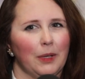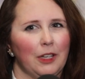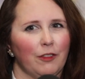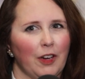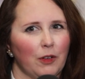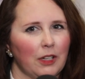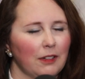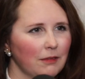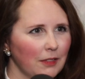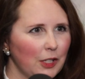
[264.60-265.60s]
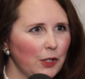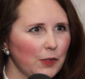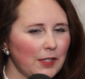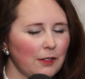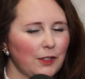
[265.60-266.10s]
He founded, like you
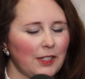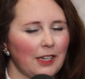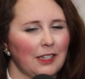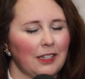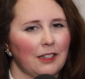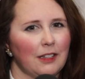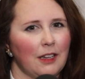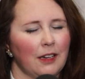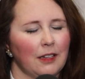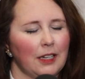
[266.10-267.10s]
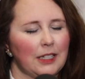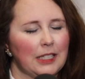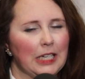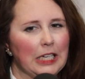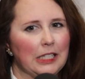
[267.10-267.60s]
said, in
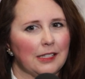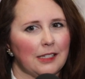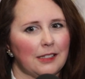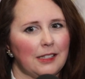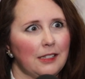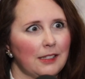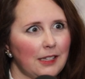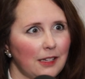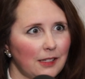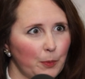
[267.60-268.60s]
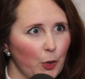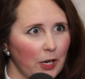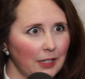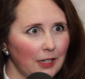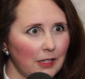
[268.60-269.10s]
1986 Eastgate
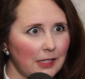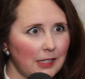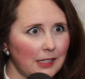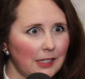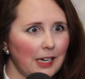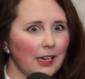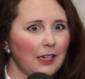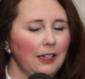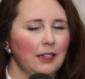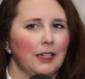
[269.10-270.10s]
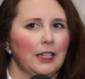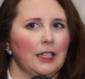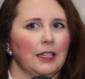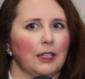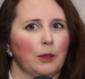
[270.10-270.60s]
Spring down in Cincinnati.
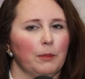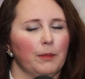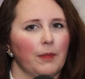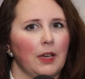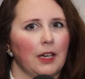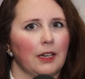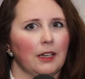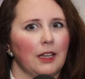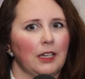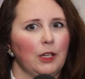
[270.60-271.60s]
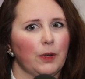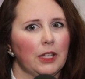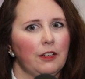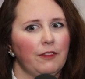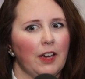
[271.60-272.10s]
And he
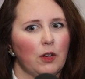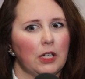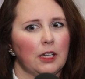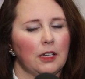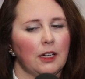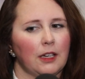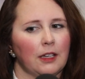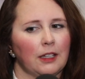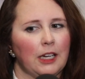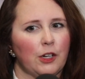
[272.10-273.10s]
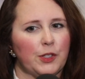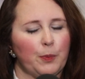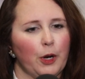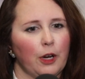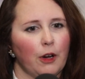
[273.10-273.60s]
really founded
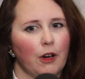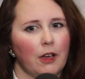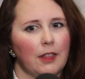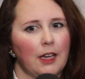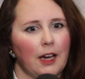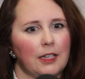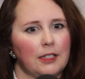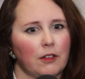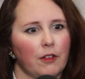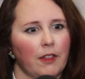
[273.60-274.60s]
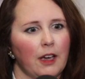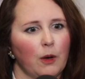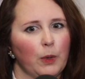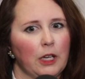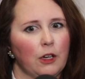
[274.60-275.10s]
CareSpring on the ideal
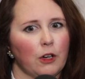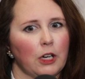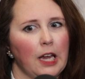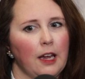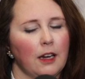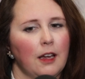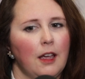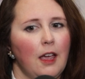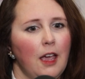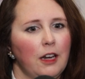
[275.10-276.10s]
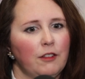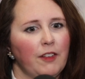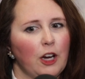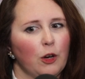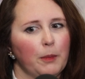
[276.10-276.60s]
that we create an
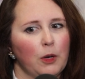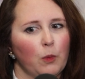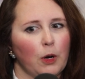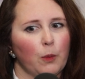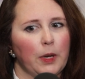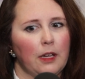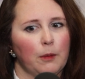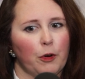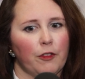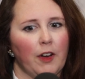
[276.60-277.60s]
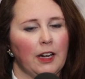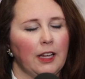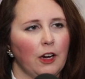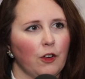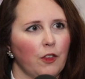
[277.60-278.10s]
environment where we provide
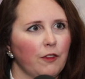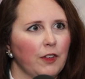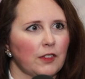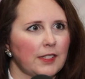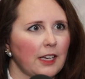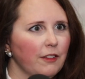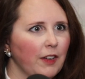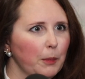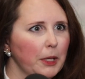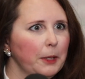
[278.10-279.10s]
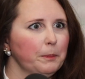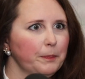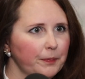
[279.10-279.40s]
care that feels like family.